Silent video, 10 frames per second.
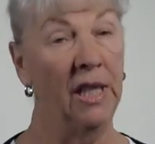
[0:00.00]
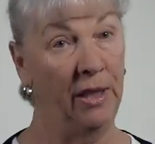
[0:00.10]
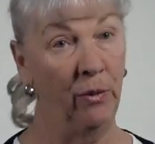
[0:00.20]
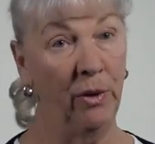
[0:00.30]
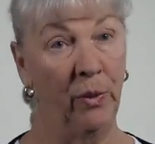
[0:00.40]

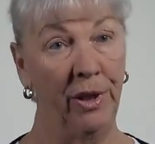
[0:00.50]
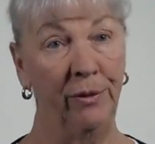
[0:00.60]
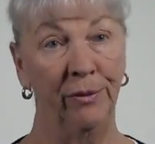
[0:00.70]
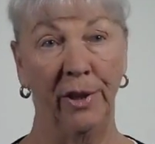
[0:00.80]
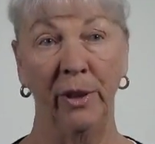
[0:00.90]

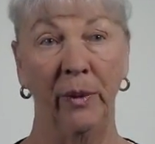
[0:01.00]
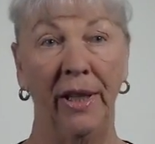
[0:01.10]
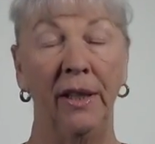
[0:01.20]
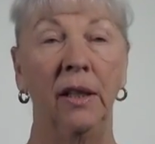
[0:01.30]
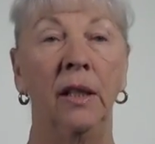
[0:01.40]
911 right
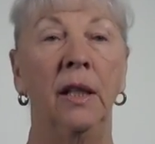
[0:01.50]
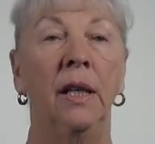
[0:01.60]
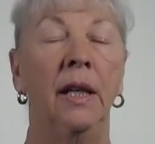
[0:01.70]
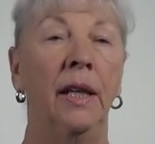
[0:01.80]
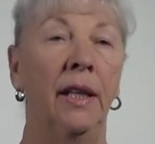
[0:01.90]
away.
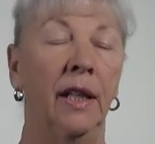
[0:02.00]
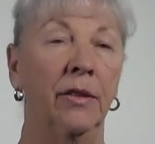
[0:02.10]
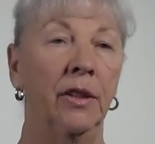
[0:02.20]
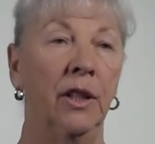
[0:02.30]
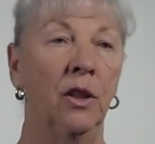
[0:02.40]
And
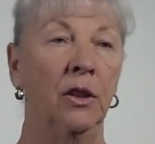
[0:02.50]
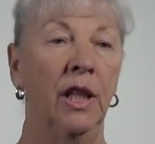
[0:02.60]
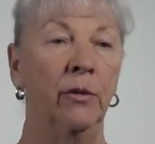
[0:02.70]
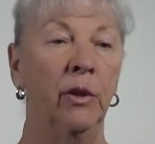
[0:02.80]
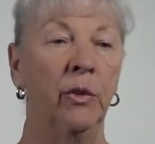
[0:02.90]
after I called
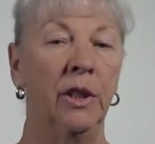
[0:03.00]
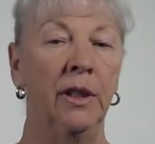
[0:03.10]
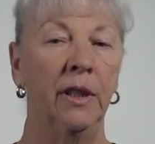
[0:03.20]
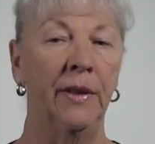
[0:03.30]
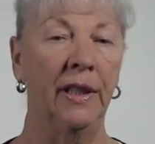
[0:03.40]

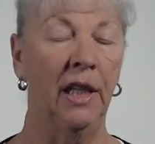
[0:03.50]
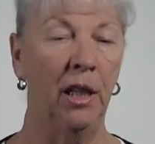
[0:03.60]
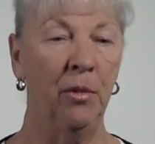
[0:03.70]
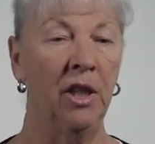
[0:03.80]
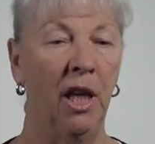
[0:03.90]
911, they
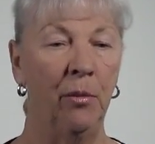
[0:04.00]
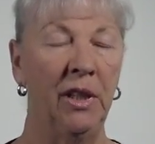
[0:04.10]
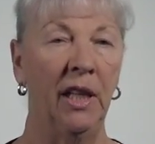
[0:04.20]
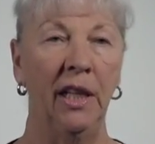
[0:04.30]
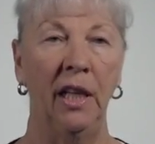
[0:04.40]
came and got
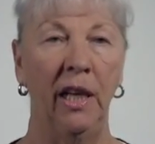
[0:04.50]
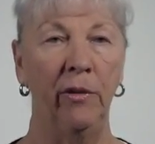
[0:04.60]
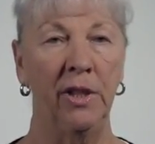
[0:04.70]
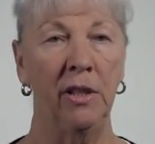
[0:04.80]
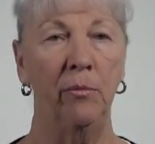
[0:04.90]
me, and I, I
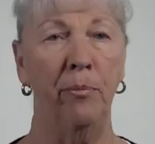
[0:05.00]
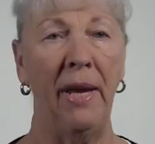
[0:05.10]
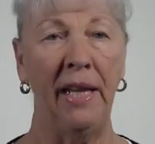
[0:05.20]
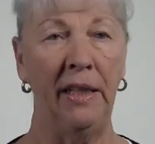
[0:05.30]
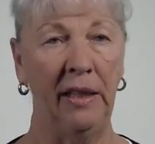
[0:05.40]
was
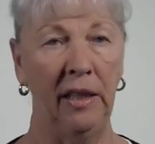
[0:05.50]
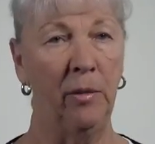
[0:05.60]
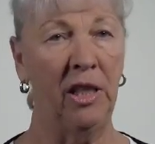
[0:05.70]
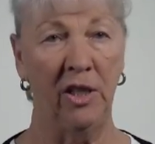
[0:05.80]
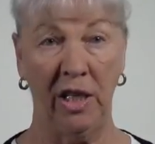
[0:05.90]
panicking
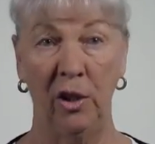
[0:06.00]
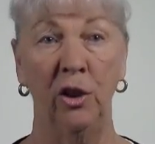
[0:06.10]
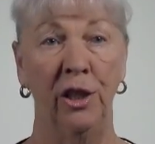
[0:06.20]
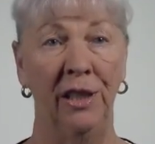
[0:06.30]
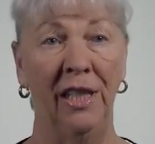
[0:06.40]
because I
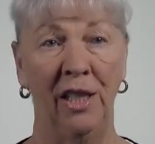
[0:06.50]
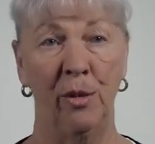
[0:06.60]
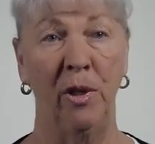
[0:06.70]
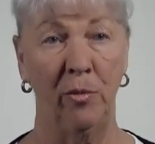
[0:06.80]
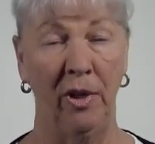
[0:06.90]
couldn't
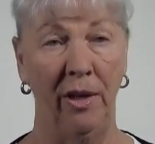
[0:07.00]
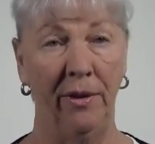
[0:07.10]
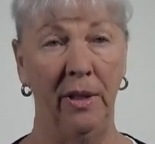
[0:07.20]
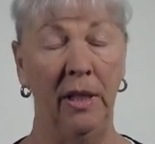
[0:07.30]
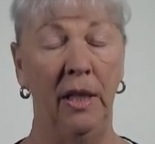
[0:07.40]
catch my
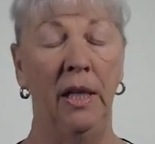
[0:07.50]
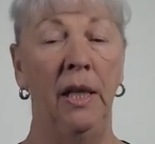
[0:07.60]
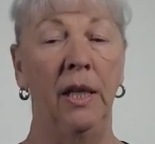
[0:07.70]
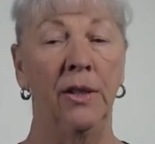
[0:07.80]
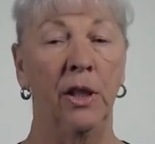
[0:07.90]
breath.
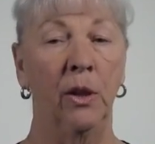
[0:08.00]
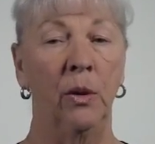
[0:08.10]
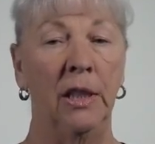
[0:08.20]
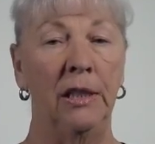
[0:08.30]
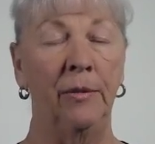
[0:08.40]

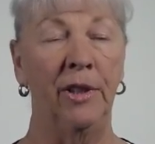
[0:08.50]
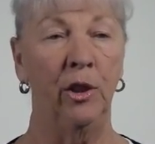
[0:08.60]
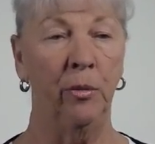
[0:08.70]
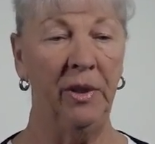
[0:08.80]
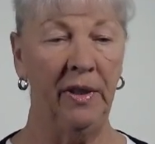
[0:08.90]
So um, they
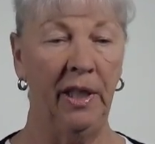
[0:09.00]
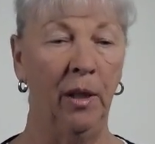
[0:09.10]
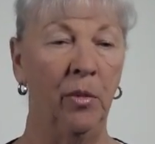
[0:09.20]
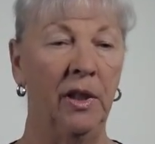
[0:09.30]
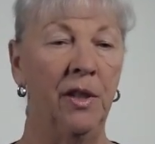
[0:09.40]
took me in the
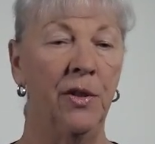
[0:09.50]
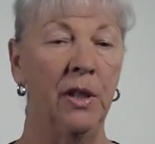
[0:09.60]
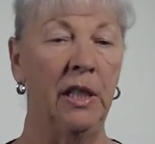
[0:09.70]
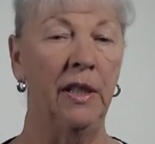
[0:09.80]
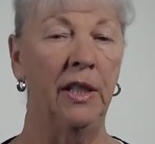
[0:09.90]
ambulance,
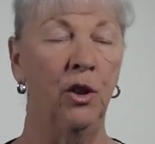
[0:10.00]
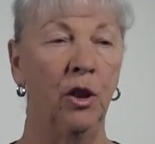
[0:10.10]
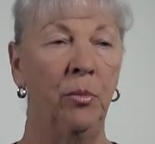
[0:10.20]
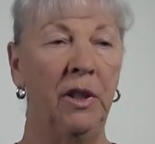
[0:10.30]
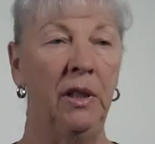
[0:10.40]
and they
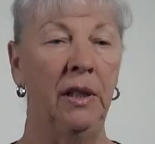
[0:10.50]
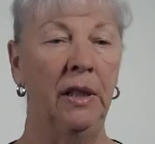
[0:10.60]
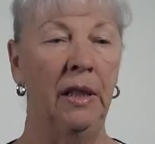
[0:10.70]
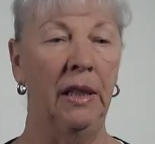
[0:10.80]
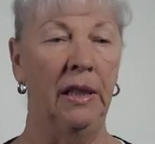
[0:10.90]
took me,
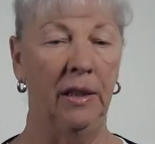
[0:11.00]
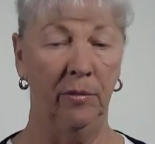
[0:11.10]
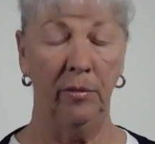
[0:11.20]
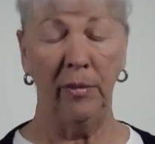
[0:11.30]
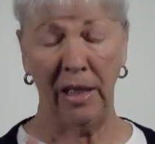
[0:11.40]
uh,
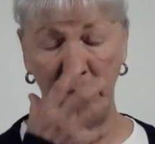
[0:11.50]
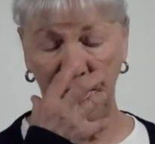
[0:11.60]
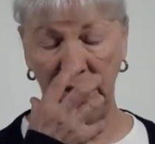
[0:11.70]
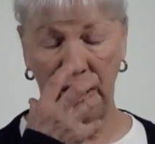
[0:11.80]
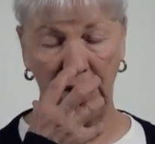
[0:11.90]
gave me
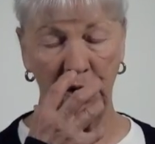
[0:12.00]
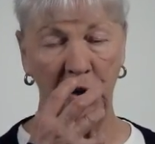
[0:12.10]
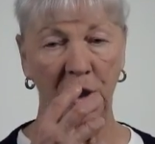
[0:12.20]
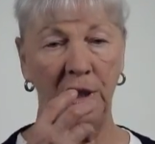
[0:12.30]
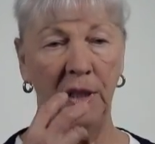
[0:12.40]
the
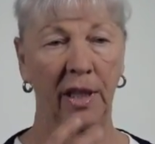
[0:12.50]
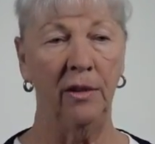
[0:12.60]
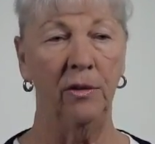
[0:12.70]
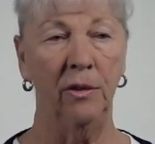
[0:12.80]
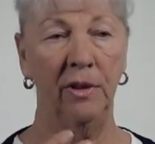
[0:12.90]
oxygen, and
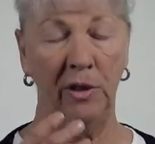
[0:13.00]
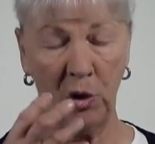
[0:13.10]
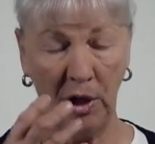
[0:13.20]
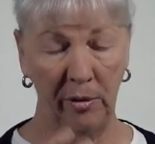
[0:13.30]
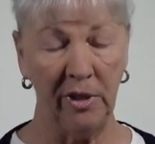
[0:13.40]
I
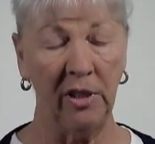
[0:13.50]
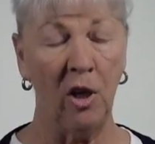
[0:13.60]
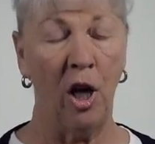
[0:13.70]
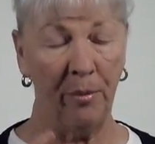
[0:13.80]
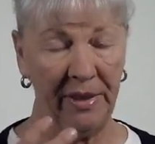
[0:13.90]
tried to
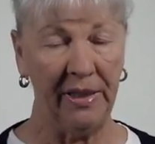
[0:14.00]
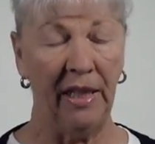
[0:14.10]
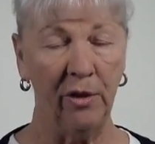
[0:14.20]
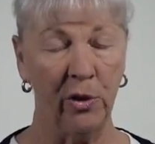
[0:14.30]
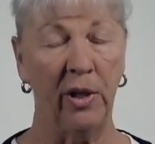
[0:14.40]
calm me
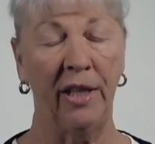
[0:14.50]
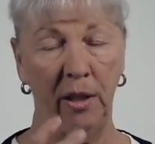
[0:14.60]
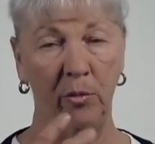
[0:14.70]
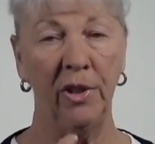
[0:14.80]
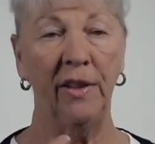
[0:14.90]
down so that I
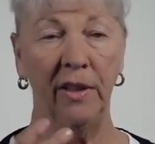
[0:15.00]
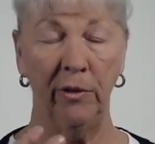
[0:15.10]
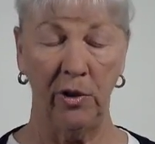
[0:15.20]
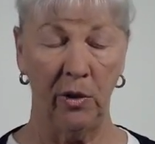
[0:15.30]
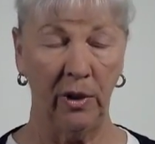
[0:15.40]
could breathe, and
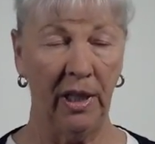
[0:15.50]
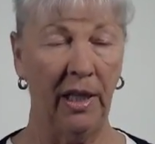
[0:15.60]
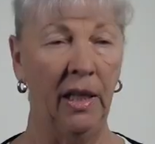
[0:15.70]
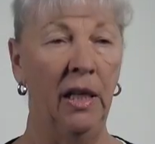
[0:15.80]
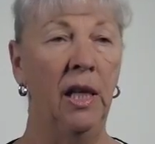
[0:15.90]
it was
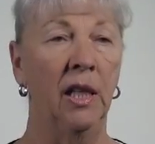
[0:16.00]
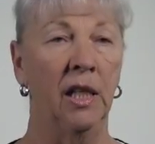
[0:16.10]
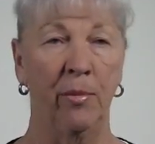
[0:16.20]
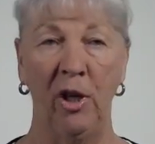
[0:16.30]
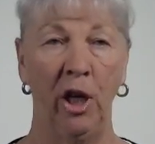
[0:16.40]
okay
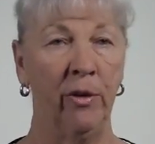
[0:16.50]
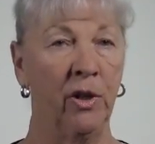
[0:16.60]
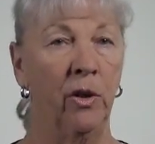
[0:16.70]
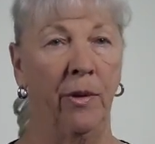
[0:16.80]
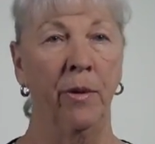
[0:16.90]
because my heart was
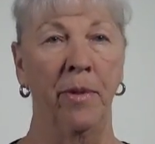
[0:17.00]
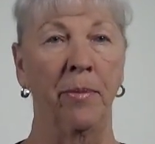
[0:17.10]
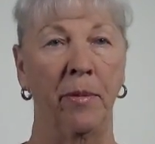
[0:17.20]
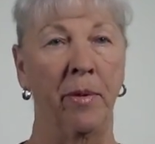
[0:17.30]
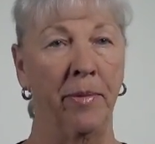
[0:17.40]
going thump
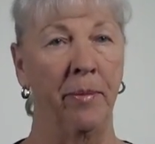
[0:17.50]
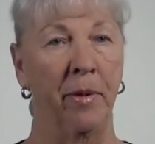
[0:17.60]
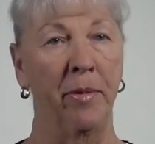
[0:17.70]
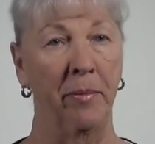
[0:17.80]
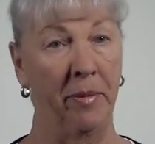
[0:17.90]
thump thump thump thump
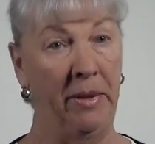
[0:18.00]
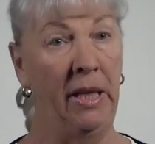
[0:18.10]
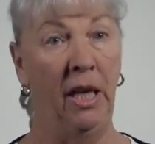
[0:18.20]
thump thump.